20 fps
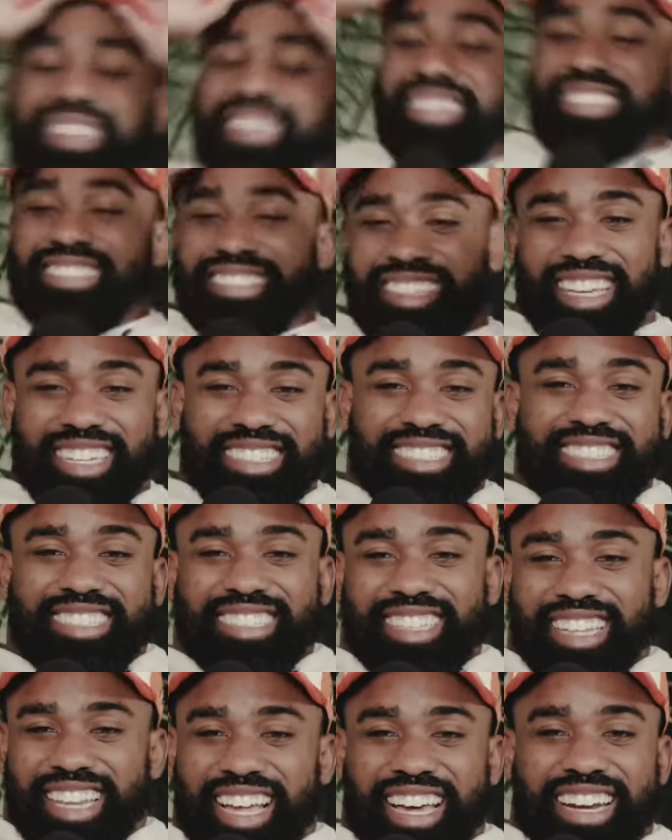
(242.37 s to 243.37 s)
It's, it's just
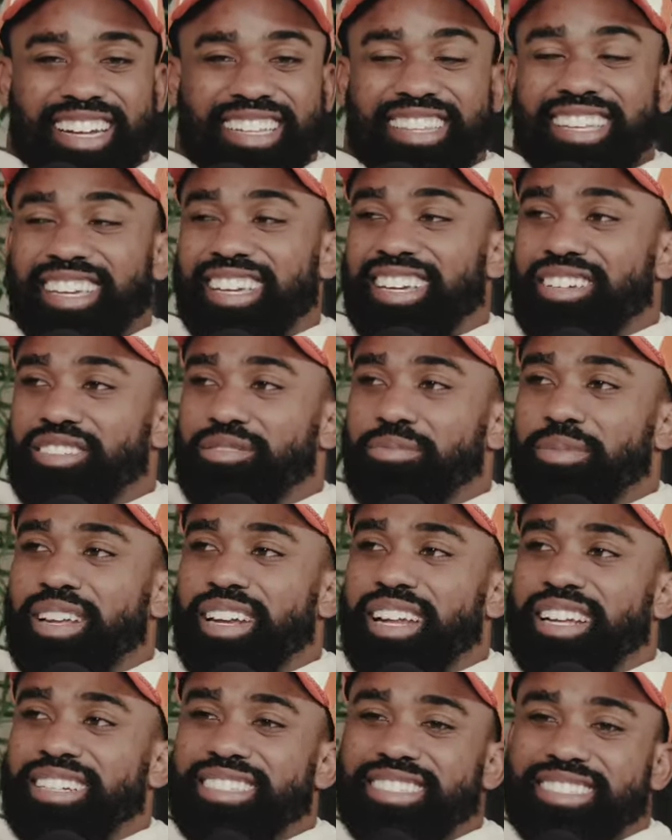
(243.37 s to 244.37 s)
a lot of things, man,
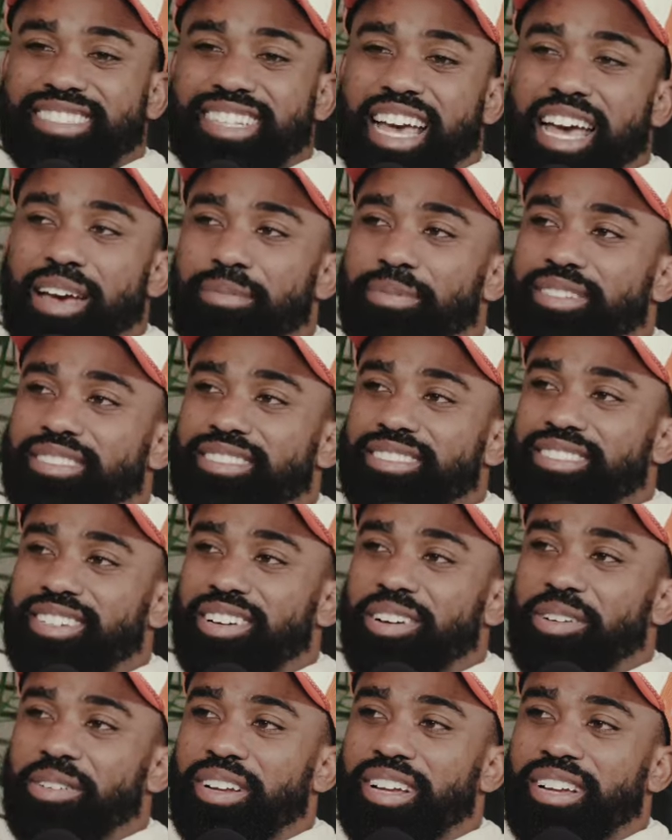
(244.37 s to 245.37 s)
that just happens, yeah. you
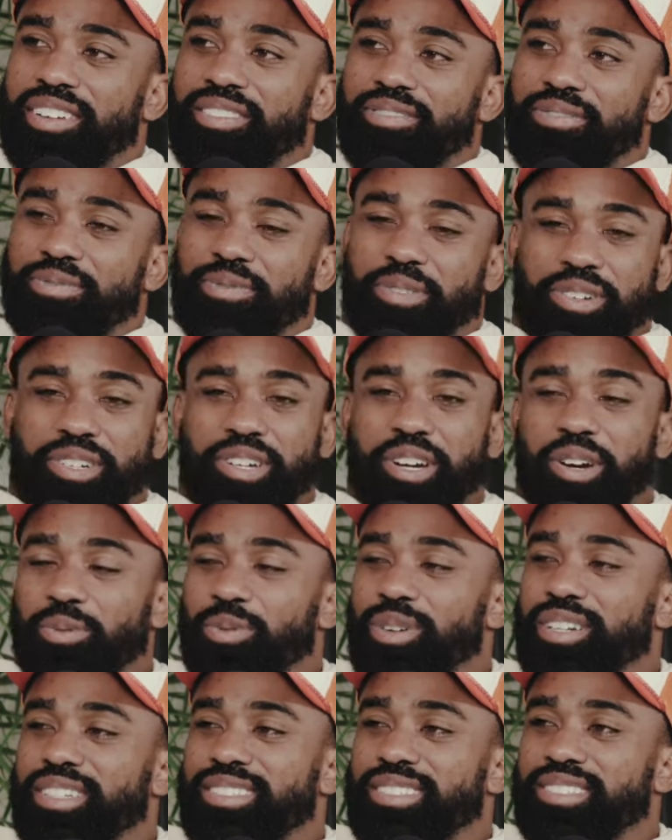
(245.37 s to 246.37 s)
know, that yeah. for good
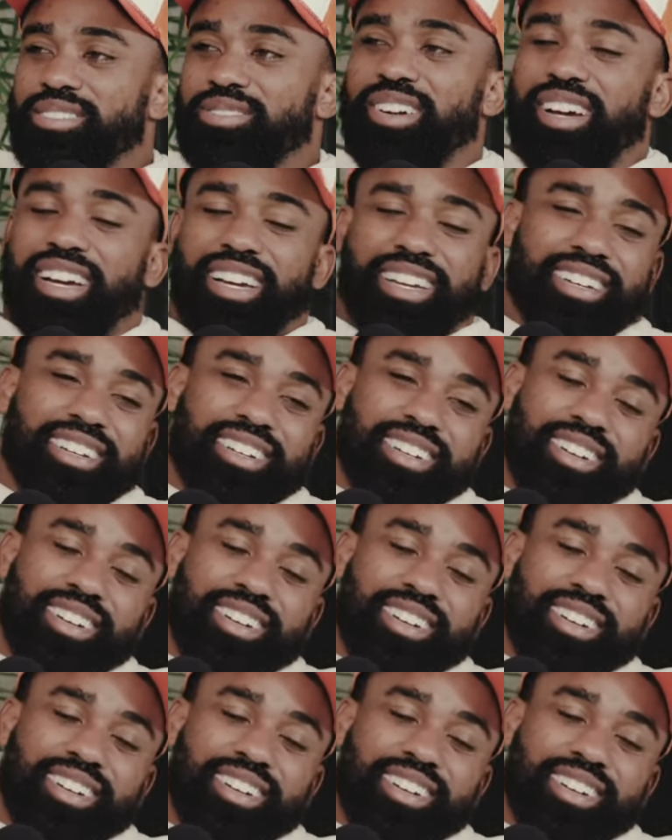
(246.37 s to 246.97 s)
reasons, right? Yeah.